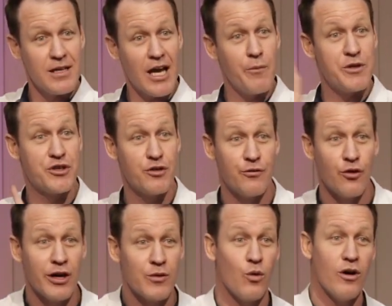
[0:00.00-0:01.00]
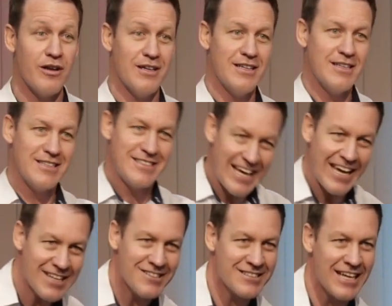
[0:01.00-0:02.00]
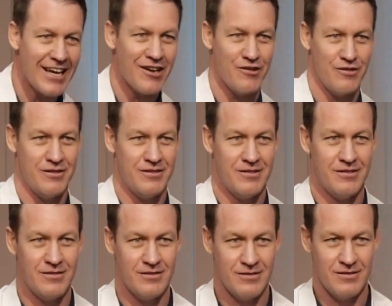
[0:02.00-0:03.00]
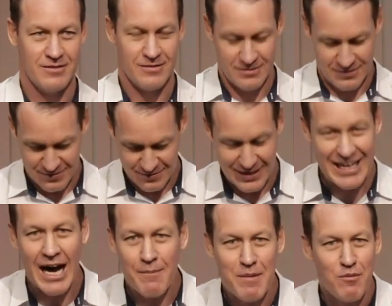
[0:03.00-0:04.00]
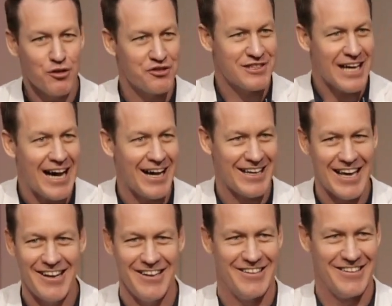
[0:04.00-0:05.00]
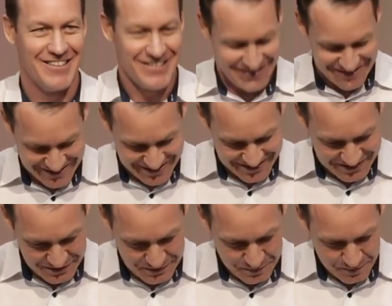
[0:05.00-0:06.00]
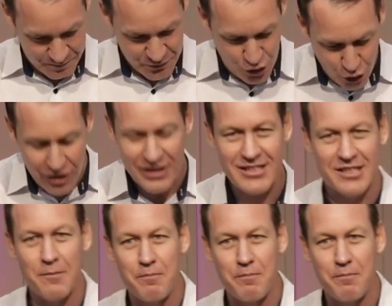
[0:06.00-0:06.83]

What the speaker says: and we should avoid what tears down. It can't be more stark, can it? God is in the